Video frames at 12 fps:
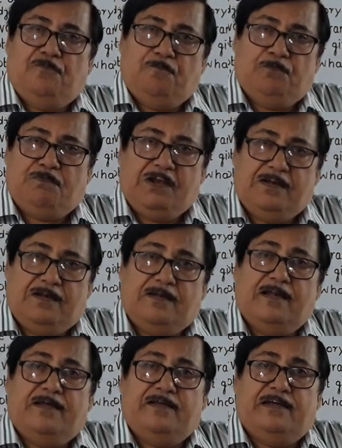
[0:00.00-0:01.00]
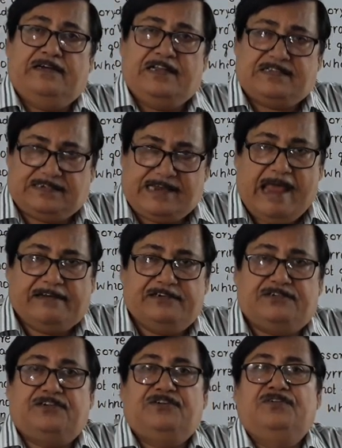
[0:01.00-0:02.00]
We will understand
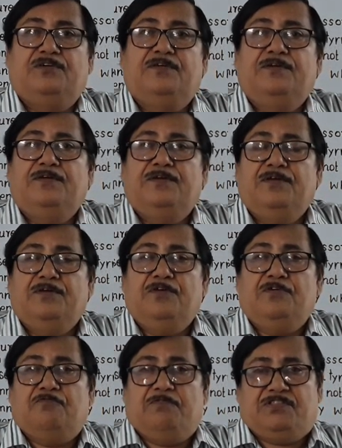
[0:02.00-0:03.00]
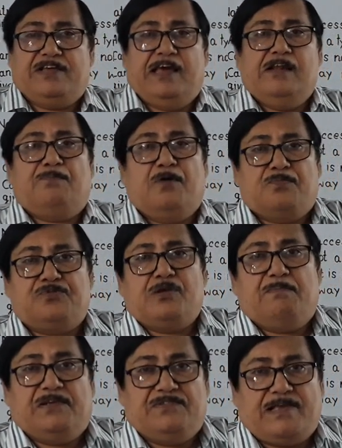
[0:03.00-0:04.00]
it with the help of
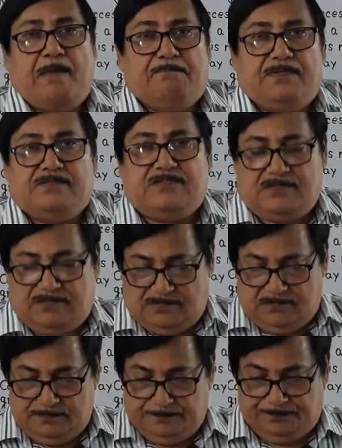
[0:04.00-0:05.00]
some examples.